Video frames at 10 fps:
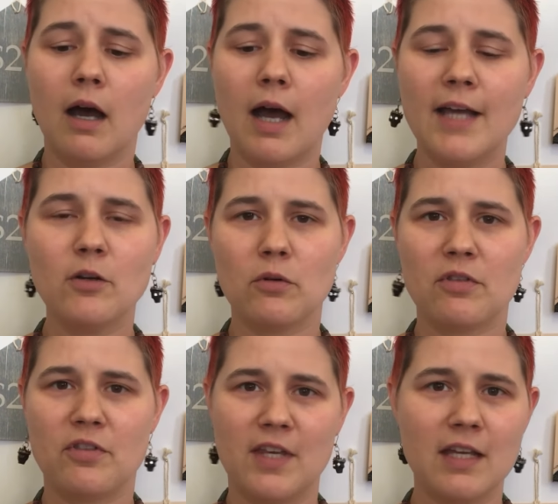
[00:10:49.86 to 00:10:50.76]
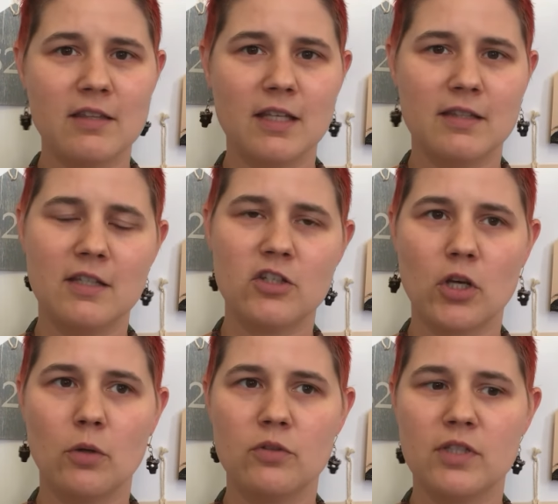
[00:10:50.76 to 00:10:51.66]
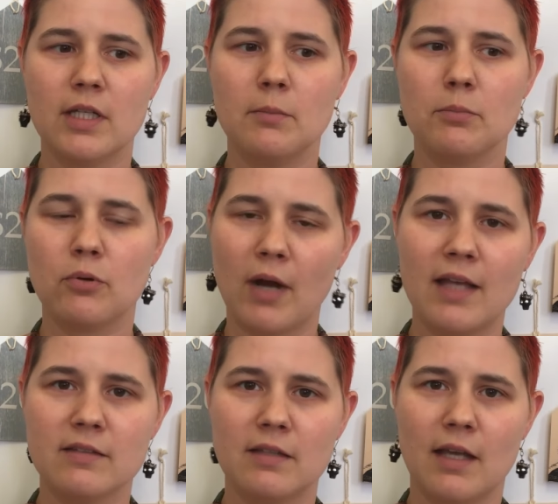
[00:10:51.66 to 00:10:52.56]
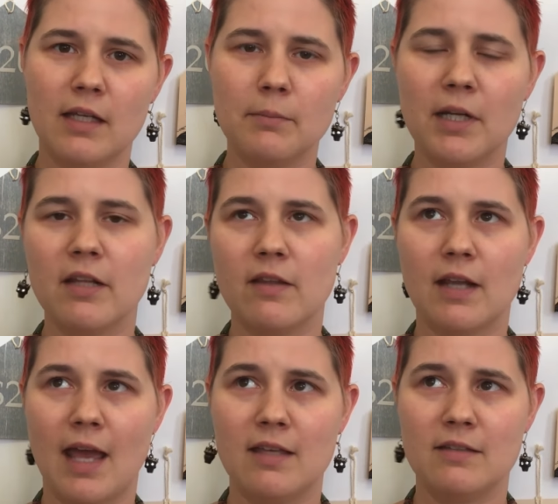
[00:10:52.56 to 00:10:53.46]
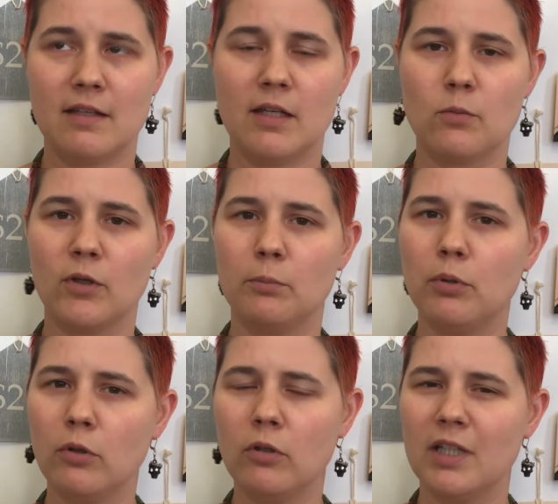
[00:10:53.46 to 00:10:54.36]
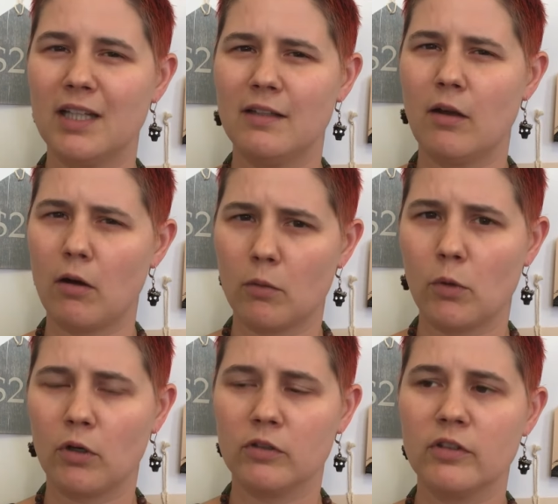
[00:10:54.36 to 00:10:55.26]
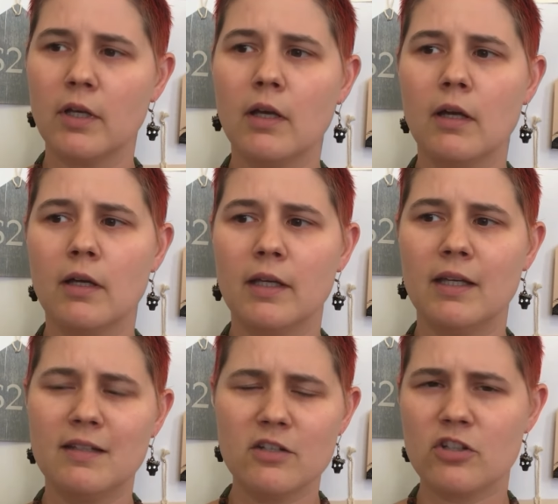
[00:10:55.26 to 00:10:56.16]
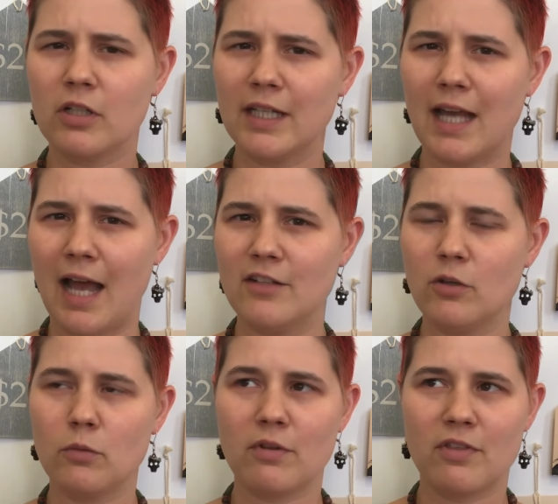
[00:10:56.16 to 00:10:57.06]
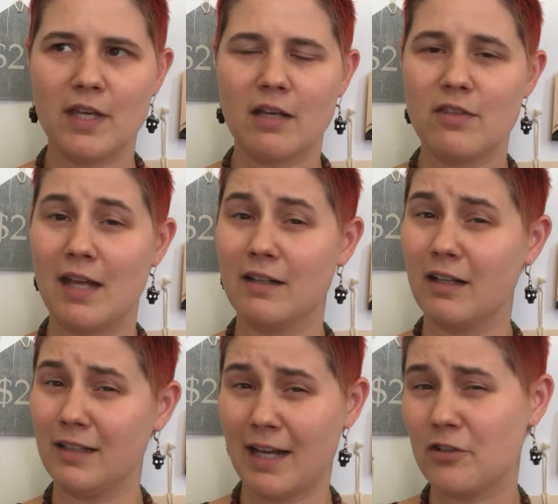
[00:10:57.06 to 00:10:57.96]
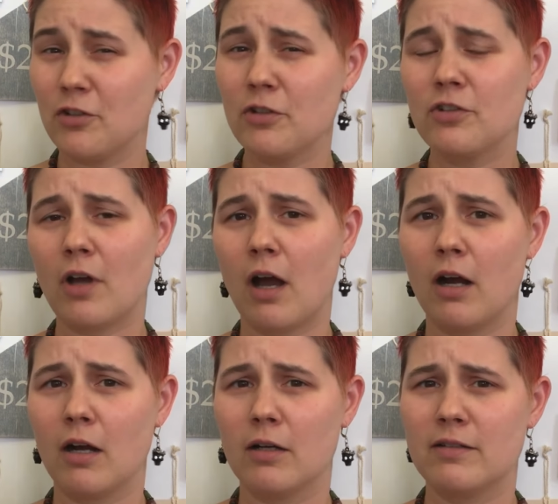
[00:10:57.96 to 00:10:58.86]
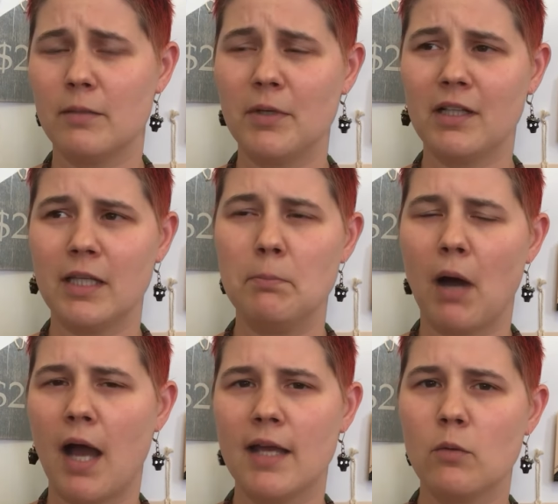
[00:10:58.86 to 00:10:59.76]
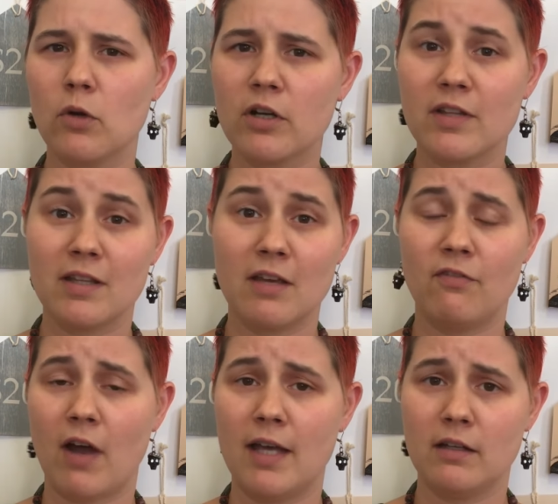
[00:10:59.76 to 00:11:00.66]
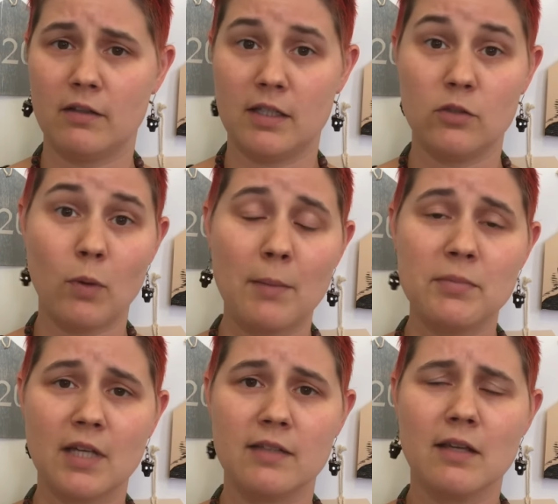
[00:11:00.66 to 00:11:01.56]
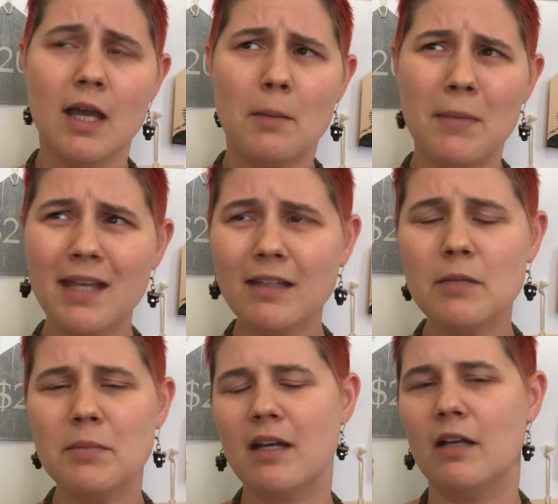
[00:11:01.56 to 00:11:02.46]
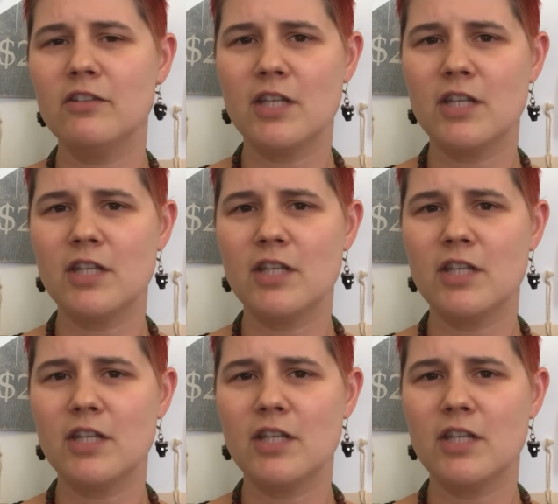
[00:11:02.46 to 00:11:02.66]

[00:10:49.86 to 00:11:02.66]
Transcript: I don't think that these shows impress anybody that has any real pull in the art world. Additionally, I don't think that collectors are typically buying work that they find on these websites, mainly because